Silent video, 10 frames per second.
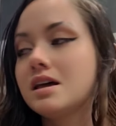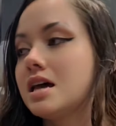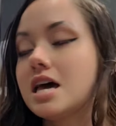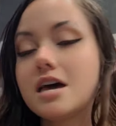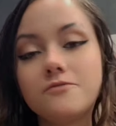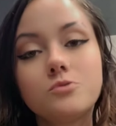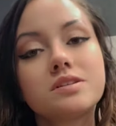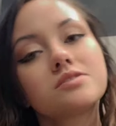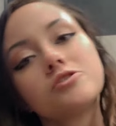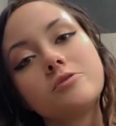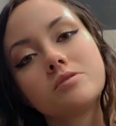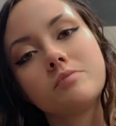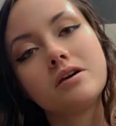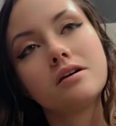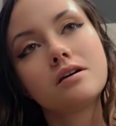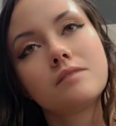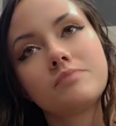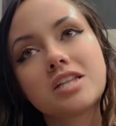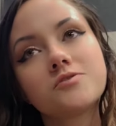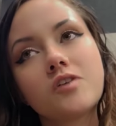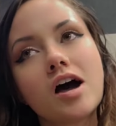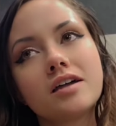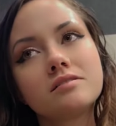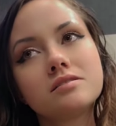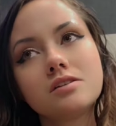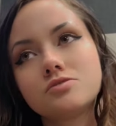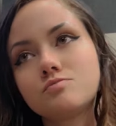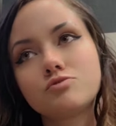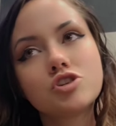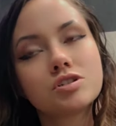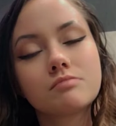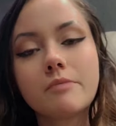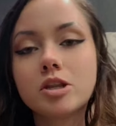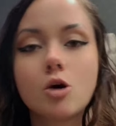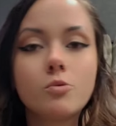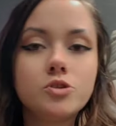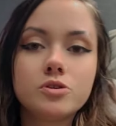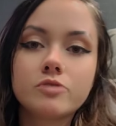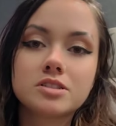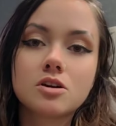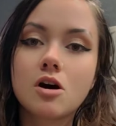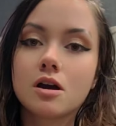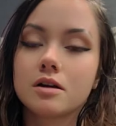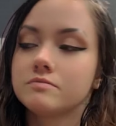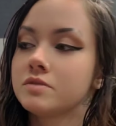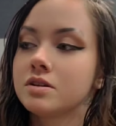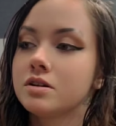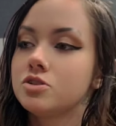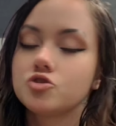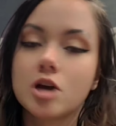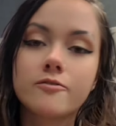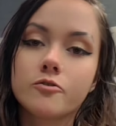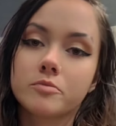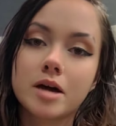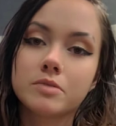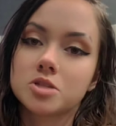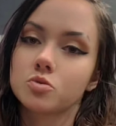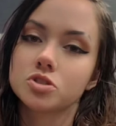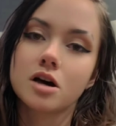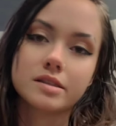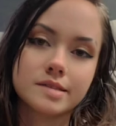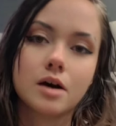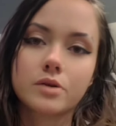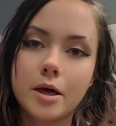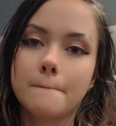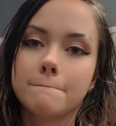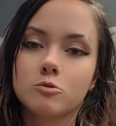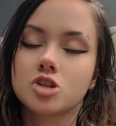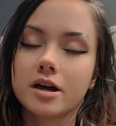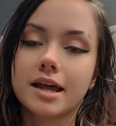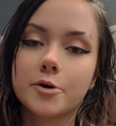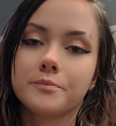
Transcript: If you disagree with me, that's fine. Just let me know when you can rent the car. Drive over to my place. We'll talk this out, okay? We'll talk it out.